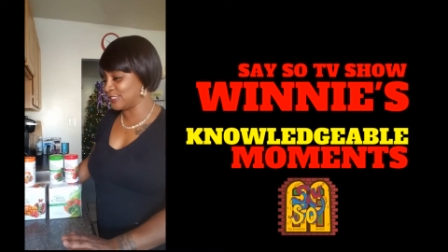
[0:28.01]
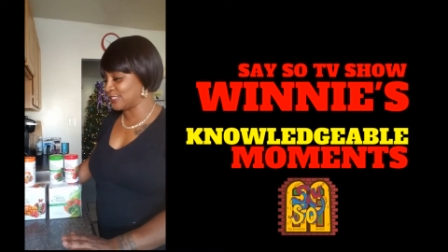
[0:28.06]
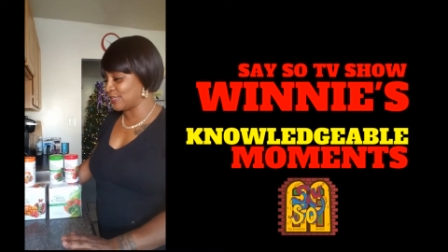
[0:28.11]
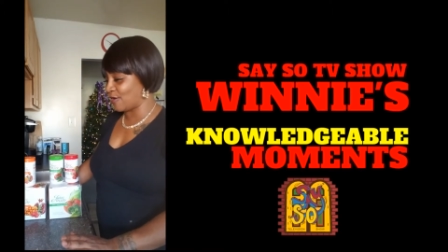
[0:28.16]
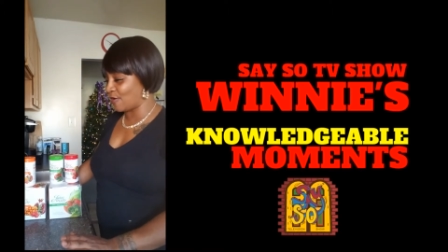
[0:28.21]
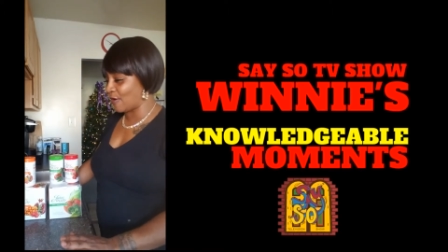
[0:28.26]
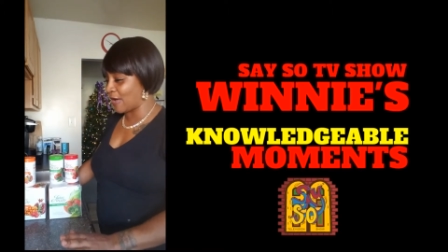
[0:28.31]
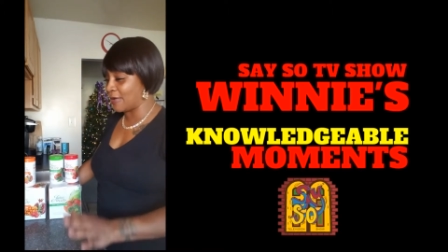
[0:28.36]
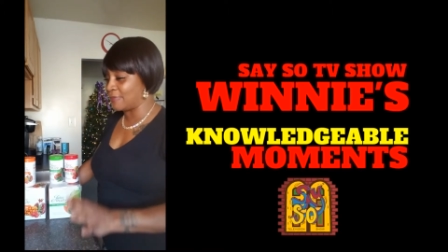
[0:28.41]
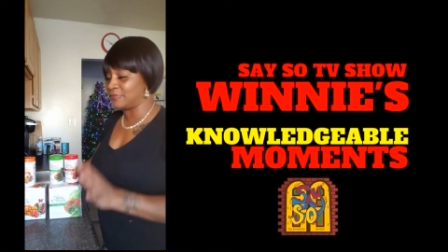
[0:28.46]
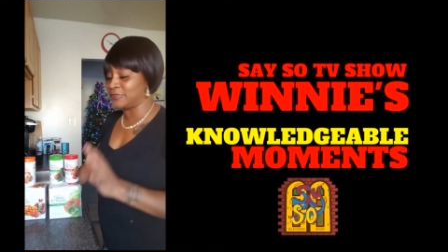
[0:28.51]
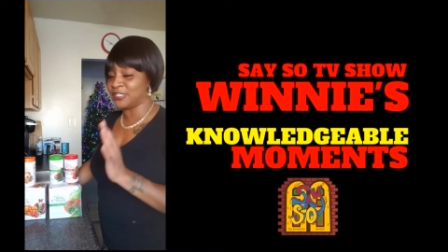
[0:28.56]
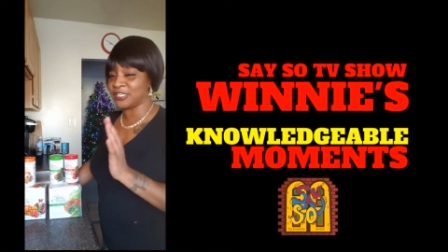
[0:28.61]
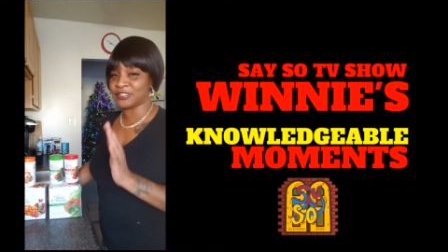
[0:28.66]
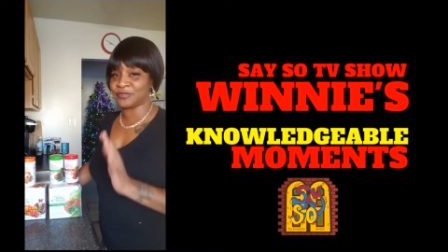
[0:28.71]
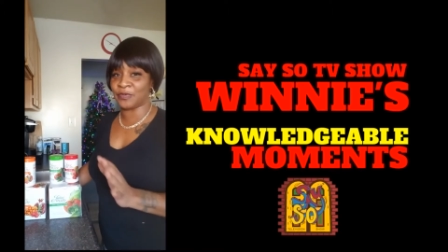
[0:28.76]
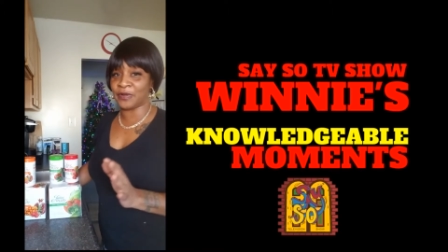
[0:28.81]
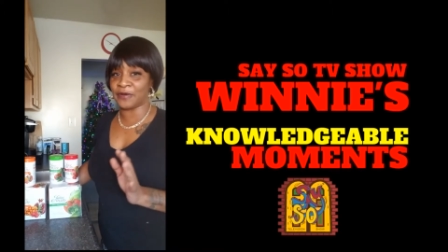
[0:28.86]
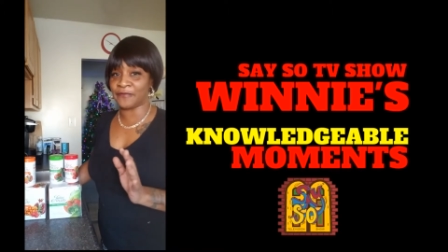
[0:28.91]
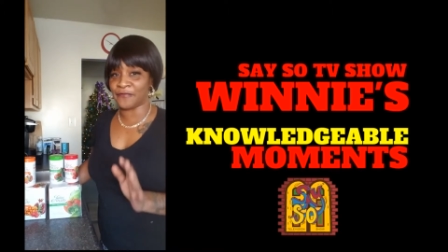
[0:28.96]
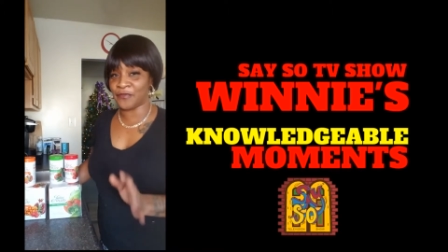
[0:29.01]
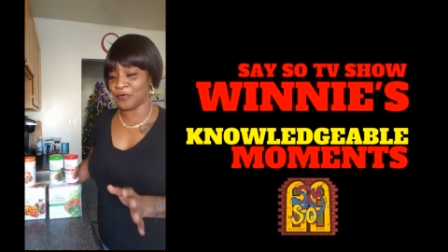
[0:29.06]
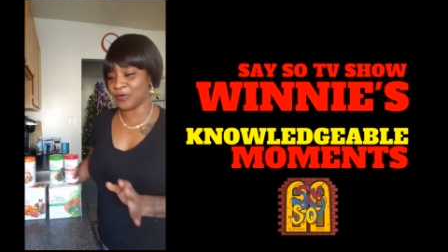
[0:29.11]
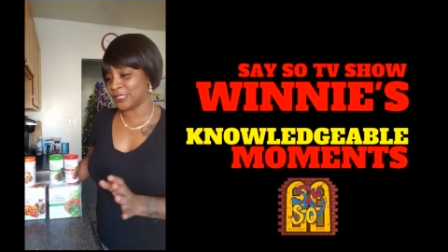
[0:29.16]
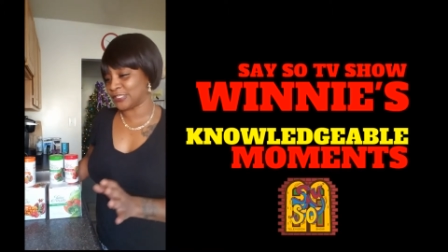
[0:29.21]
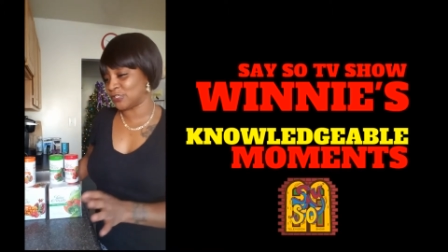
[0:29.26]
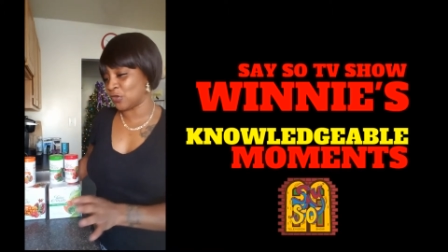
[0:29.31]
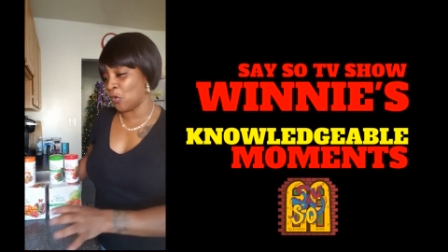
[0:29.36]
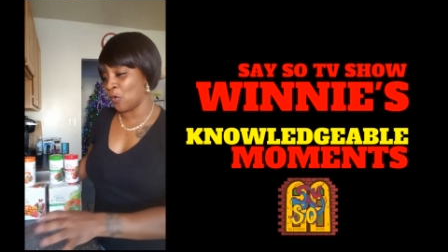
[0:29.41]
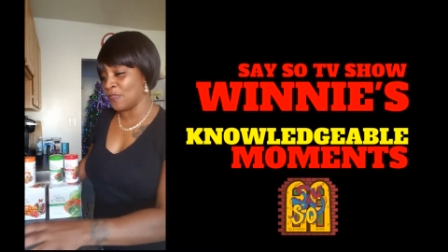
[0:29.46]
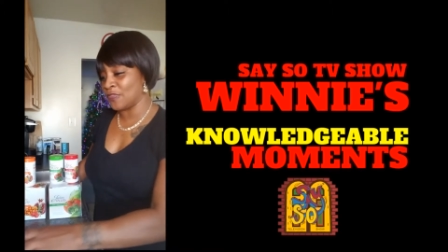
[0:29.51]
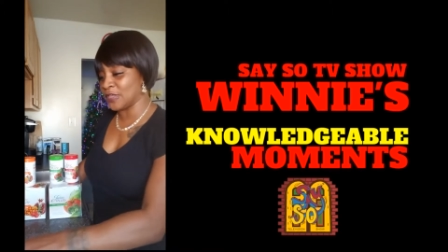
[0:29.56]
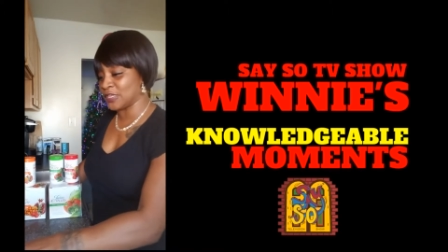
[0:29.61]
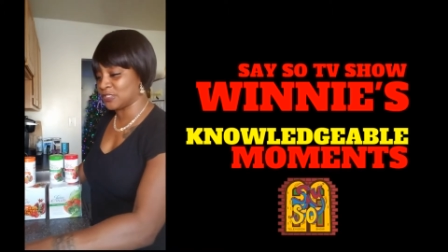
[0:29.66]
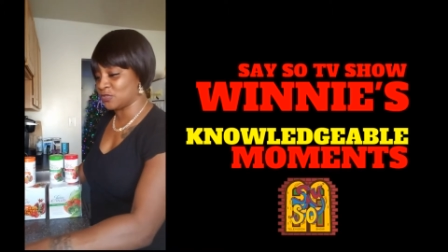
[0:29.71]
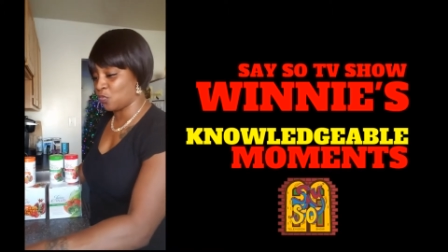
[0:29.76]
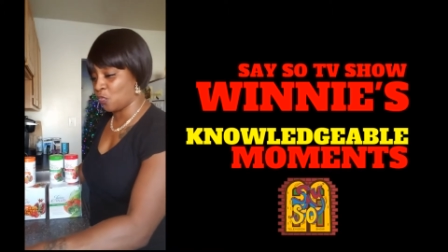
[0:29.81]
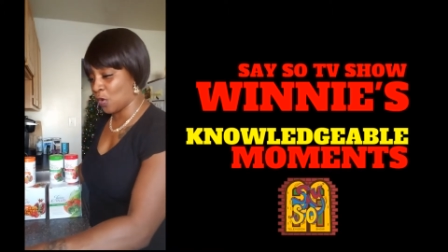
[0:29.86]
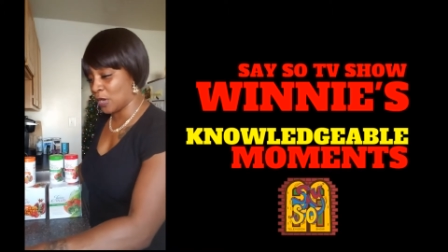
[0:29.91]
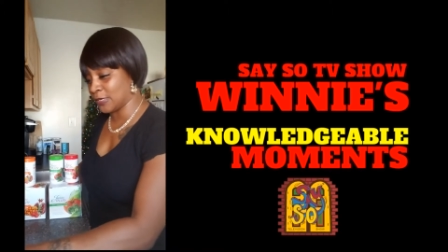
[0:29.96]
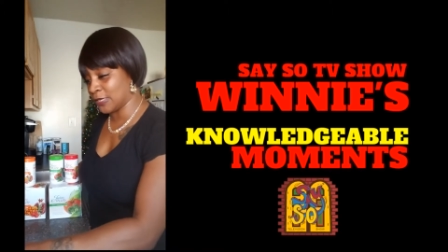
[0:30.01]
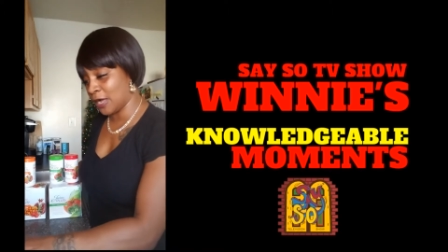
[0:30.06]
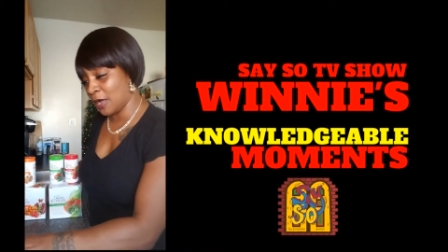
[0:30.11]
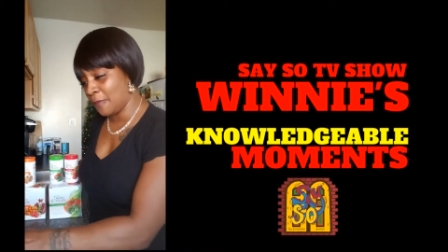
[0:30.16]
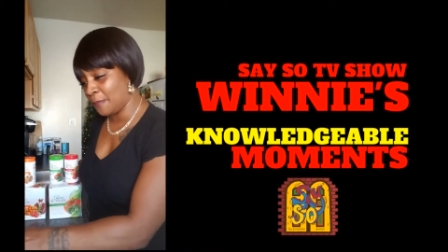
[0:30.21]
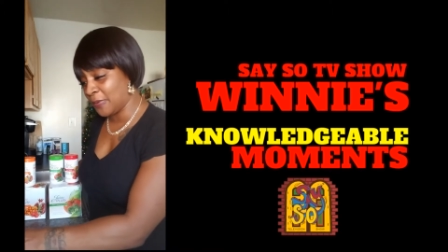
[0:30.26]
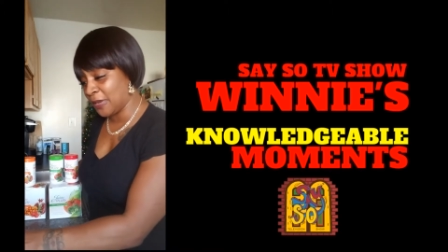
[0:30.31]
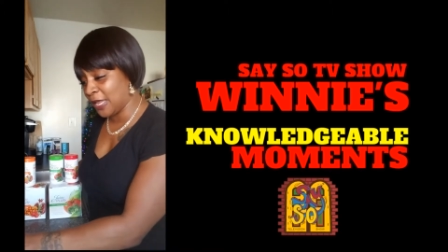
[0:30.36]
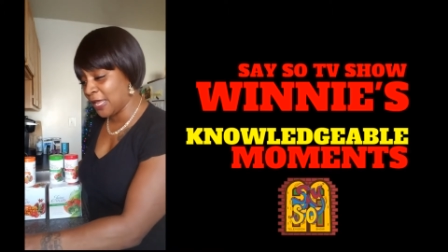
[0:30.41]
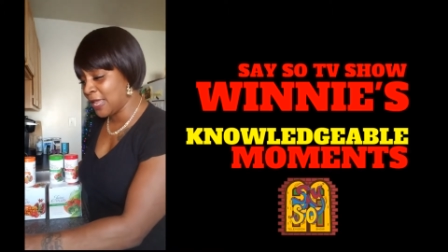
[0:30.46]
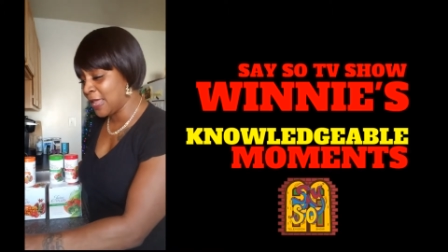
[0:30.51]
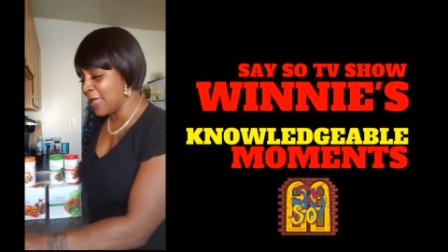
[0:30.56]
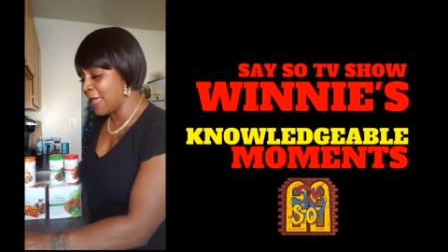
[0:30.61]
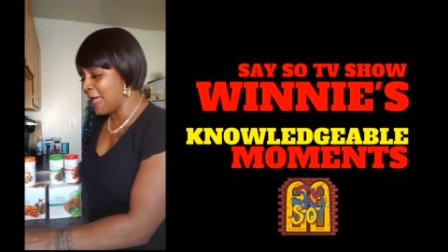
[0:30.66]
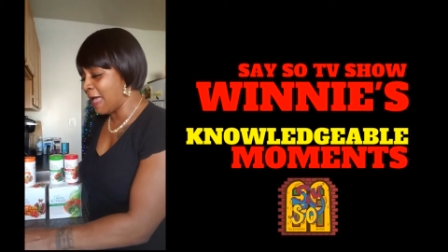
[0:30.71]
So I just want to focus on this one company.